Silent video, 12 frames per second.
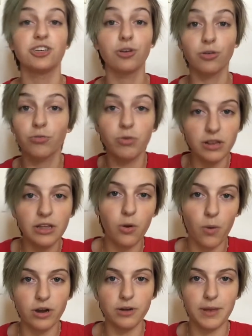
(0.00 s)
You're really
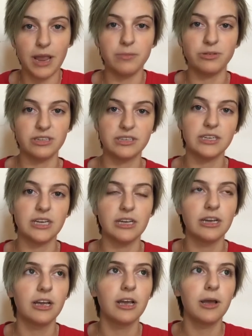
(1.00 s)
going to be able to see